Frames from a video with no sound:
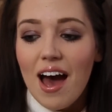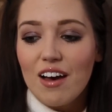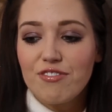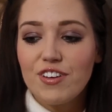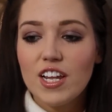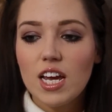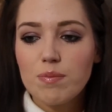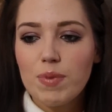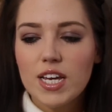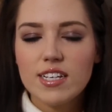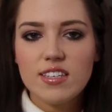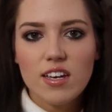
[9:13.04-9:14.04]
I feel like
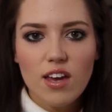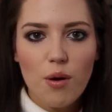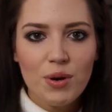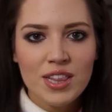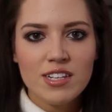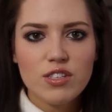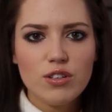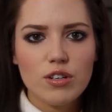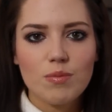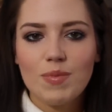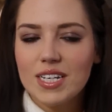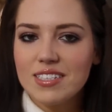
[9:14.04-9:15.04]
because I go in the
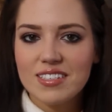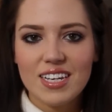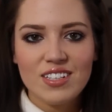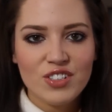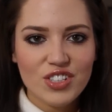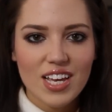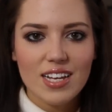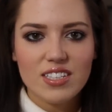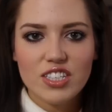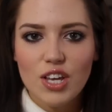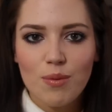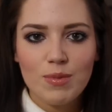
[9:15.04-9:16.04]
sun, my skin just
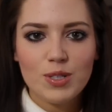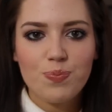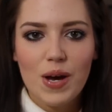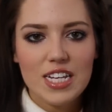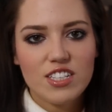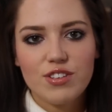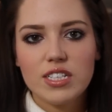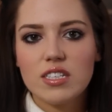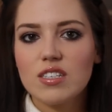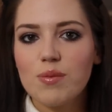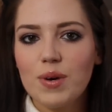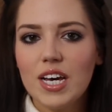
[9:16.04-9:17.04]
gets so much better in
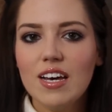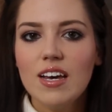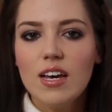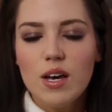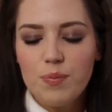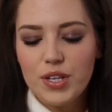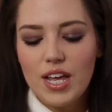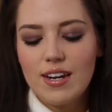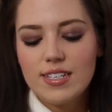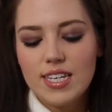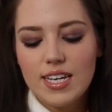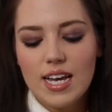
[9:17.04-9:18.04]
summer, but then
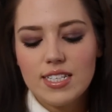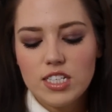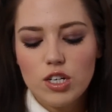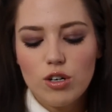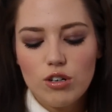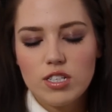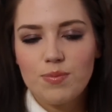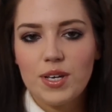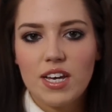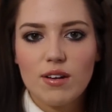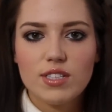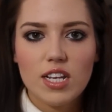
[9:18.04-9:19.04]
as it gets to autumn
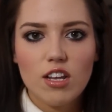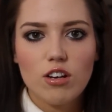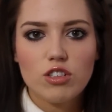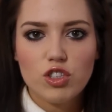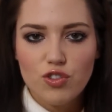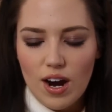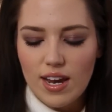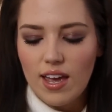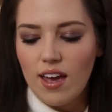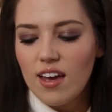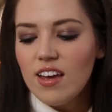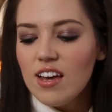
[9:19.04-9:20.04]
it goes a lot
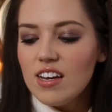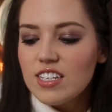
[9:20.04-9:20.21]
drier.